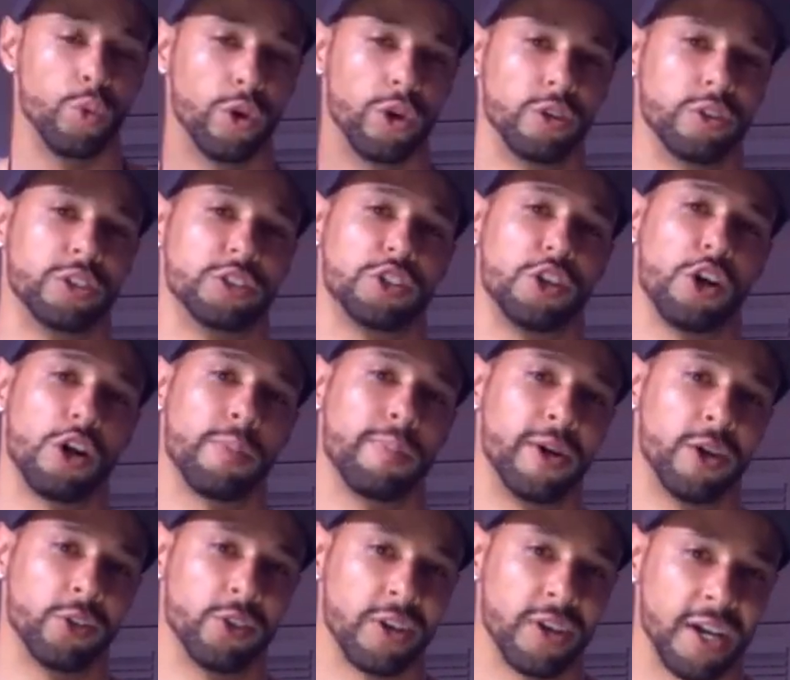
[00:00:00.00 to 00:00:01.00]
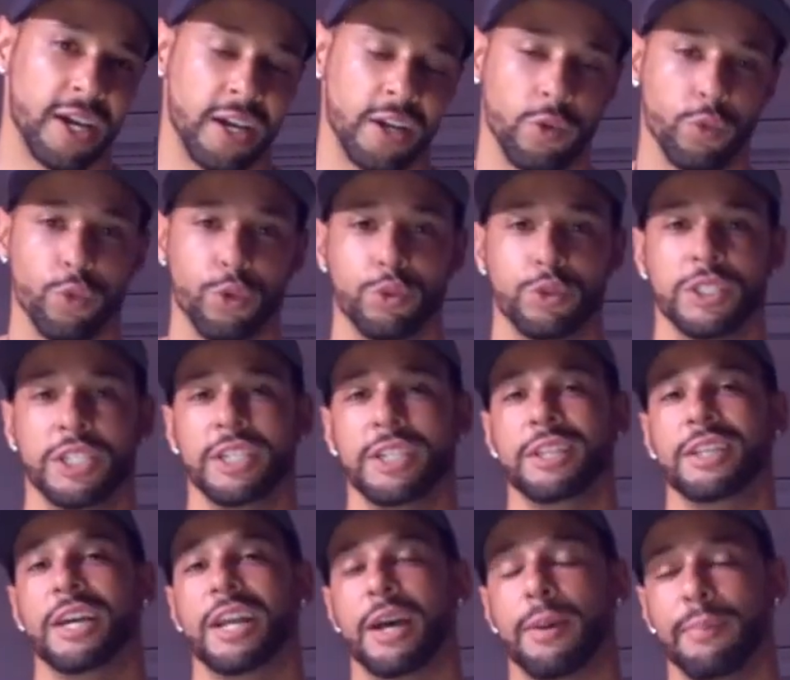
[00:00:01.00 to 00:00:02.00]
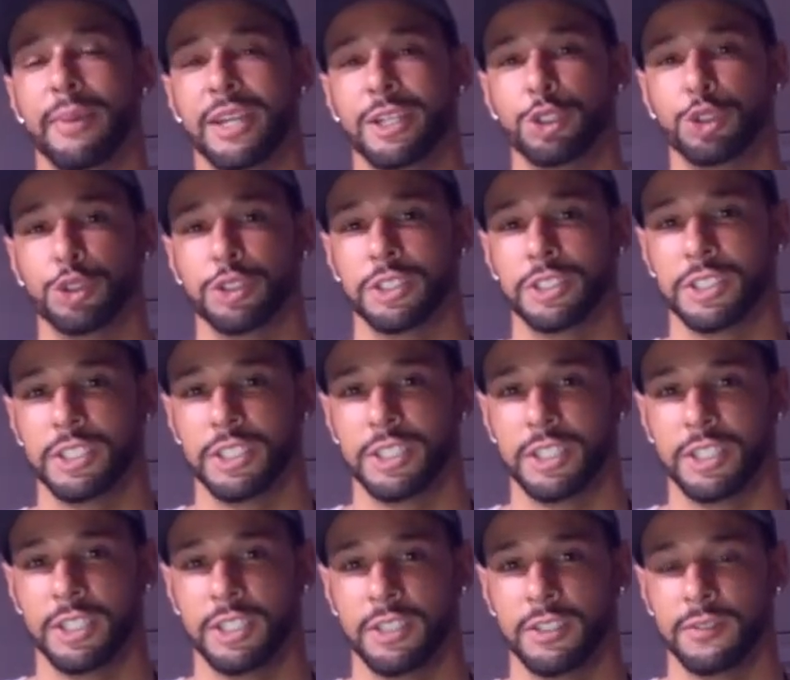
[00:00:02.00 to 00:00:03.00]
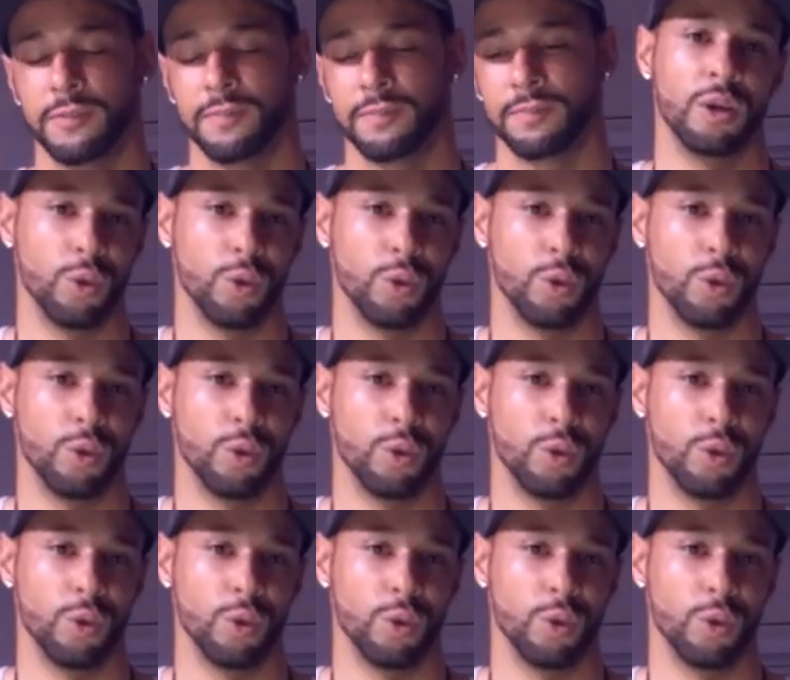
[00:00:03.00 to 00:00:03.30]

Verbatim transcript: We're going to talk about the kind of routine that I'm interested in.